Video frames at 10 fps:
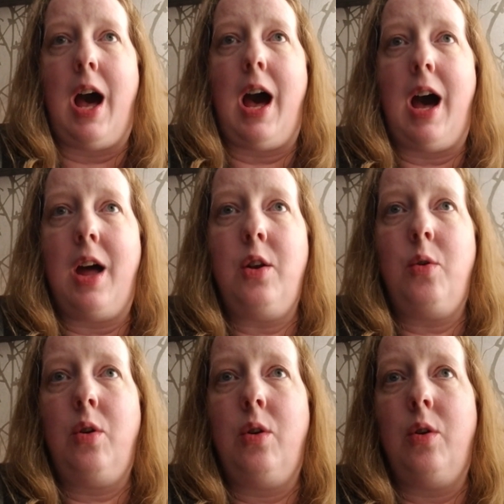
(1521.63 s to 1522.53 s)

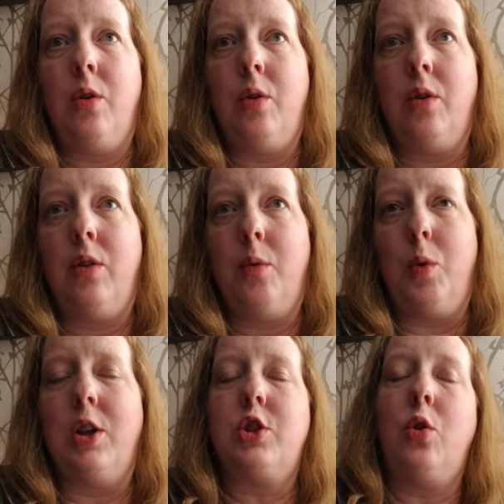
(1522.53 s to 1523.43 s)

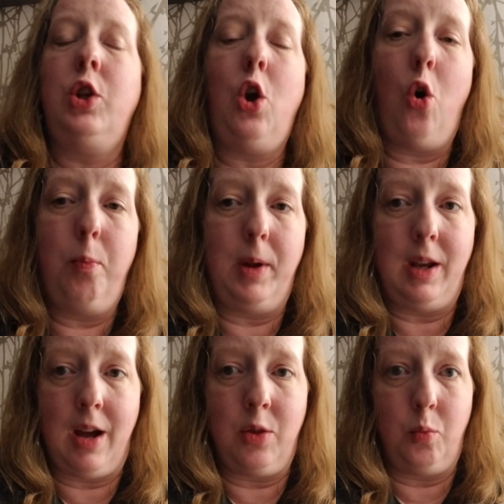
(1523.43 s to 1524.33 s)
it's only open
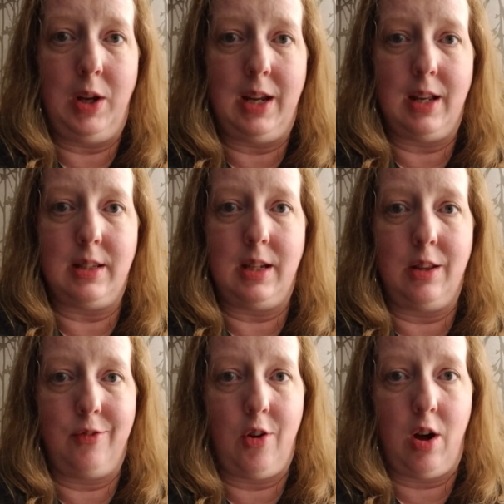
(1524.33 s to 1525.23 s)
on the weekends in
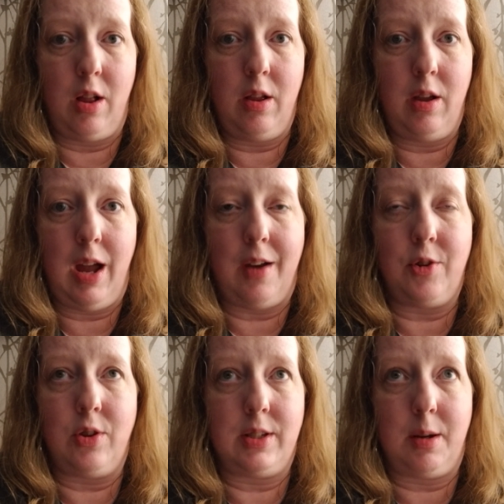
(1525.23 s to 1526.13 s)
the fall
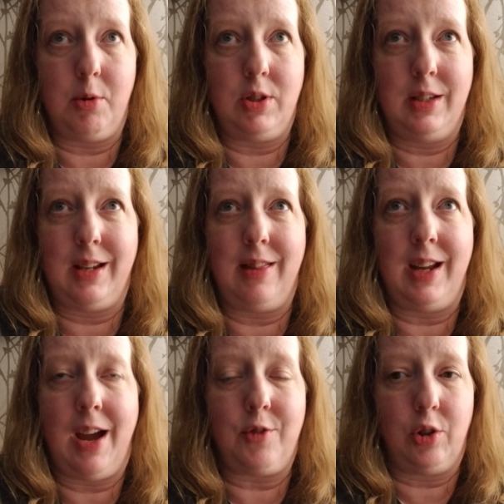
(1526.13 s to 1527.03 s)
after the summer season, I
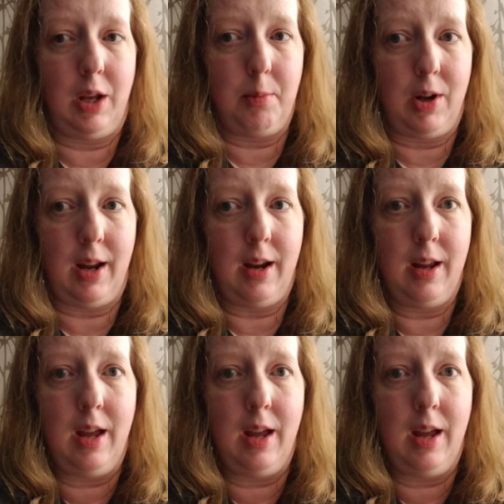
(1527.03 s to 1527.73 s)
think after Labor Day.